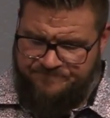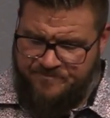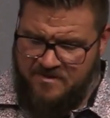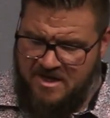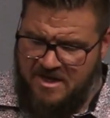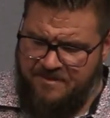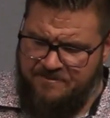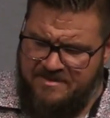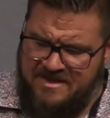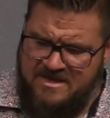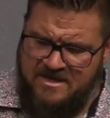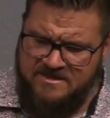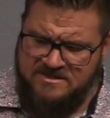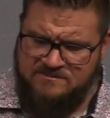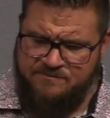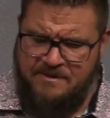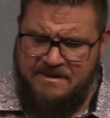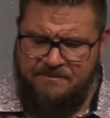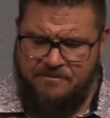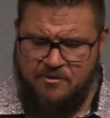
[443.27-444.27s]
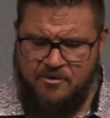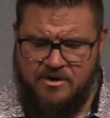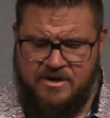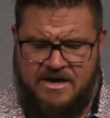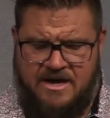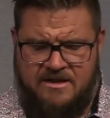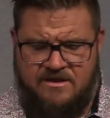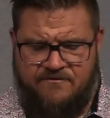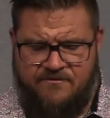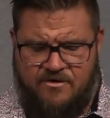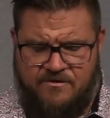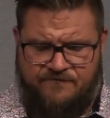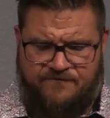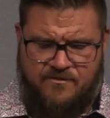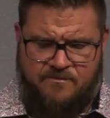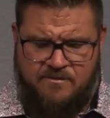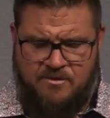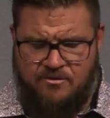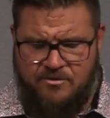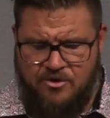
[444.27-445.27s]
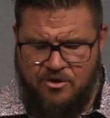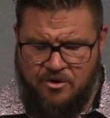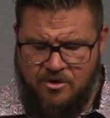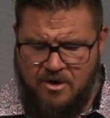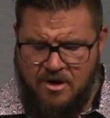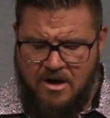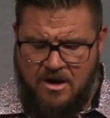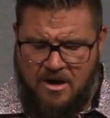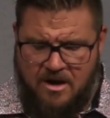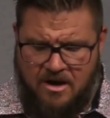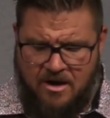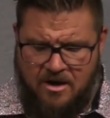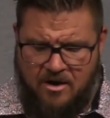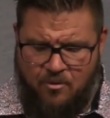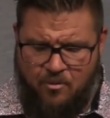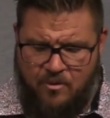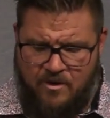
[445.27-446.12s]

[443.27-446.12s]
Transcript: and because people are kind of unfamiliar uh,